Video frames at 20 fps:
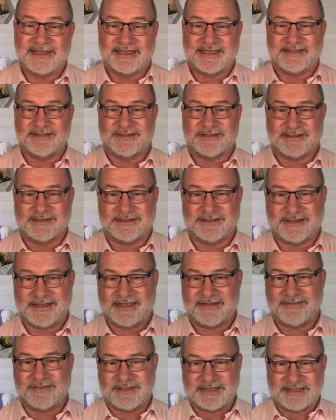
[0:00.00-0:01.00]
in
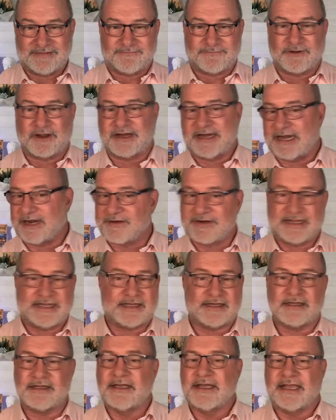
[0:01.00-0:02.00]
the front
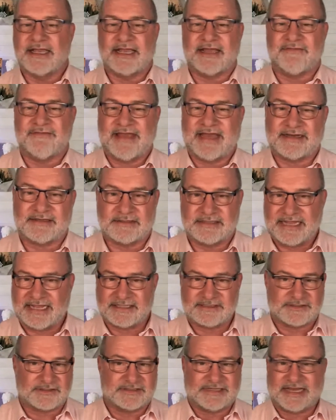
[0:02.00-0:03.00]
area, and that
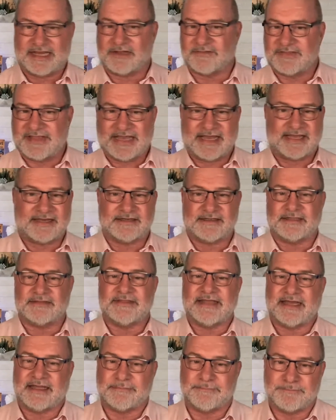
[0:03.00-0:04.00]
canceled out
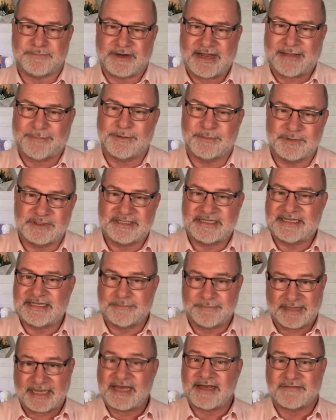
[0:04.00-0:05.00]
that problem with the
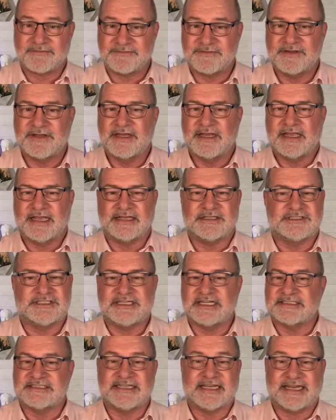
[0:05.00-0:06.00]
EMF. And she
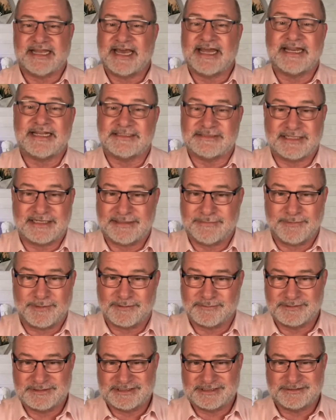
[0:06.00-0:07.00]
doesn't get headaches
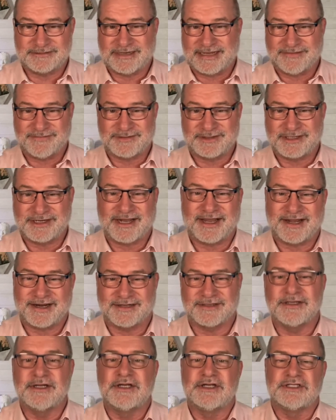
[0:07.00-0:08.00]
anymore when she's driving her
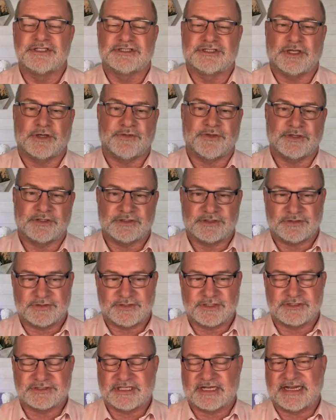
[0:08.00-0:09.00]
car. So
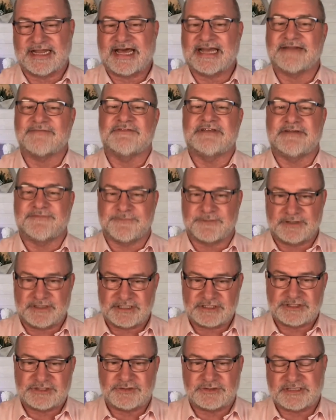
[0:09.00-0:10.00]
there's a lot of different
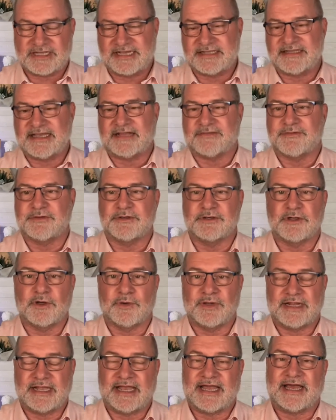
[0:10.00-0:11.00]
issues like that are
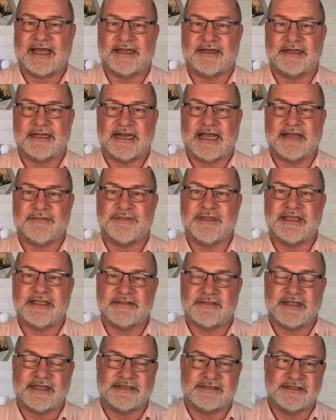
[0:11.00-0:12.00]
going on. And I
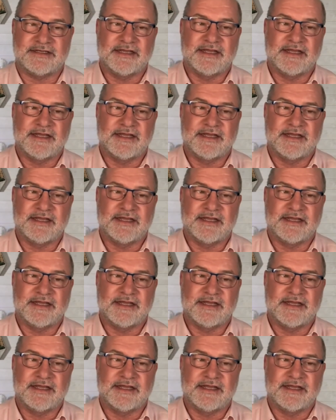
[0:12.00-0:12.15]
think that